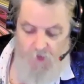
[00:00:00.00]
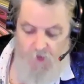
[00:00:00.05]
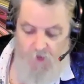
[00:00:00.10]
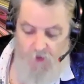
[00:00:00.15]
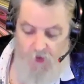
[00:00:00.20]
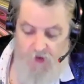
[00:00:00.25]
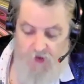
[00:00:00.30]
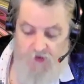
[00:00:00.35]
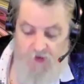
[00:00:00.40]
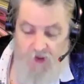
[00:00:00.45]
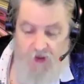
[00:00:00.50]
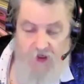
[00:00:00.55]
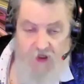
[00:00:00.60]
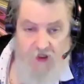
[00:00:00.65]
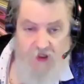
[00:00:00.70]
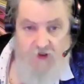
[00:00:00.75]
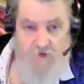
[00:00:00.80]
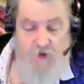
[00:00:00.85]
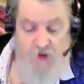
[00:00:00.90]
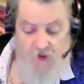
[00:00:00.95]
Right? An
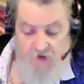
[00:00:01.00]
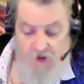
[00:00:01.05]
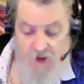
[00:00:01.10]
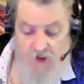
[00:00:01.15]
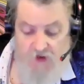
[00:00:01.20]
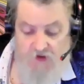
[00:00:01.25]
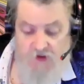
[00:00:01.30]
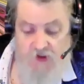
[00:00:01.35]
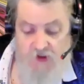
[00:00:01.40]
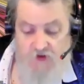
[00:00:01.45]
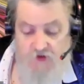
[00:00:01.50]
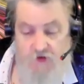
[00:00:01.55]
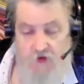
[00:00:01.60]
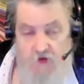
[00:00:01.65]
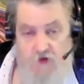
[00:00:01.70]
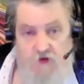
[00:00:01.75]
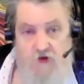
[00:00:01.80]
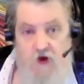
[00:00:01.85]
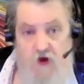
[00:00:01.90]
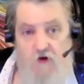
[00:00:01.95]
expectation is
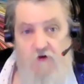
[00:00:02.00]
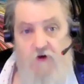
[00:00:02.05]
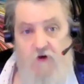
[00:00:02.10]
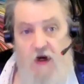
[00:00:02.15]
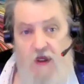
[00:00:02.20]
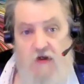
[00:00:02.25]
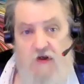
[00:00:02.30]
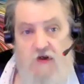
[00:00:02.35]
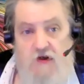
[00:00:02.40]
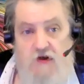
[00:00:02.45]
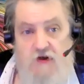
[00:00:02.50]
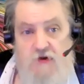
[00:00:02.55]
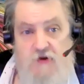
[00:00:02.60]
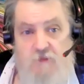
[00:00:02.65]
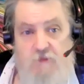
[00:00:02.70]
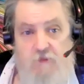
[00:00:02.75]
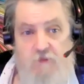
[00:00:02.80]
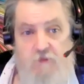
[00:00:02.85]
also a relationship.